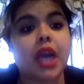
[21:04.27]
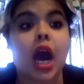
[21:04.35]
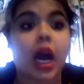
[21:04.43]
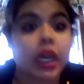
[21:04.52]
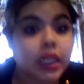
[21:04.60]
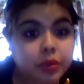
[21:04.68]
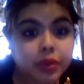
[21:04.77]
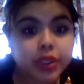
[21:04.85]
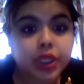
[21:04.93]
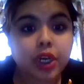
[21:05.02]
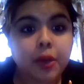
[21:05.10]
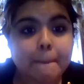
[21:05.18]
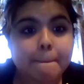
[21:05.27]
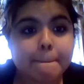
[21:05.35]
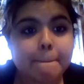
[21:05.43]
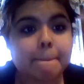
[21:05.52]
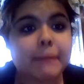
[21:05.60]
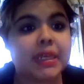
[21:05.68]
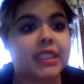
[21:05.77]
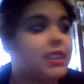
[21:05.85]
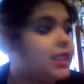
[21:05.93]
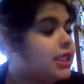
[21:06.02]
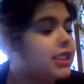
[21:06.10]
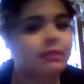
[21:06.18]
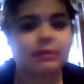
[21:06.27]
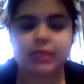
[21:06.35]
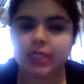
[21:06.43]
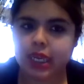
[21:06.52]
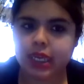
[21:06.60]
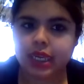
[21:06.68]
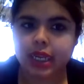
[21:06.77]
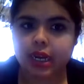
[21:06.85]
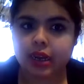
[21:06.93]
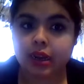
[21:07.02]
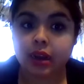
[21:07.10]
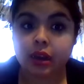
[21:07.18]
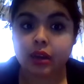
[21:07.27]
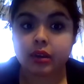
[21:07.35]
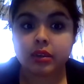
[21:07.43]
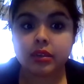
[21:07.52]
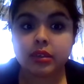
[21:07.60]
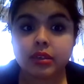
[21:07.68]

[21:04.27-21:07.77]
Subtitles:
honest with her. But she doesn't seem to like it at all.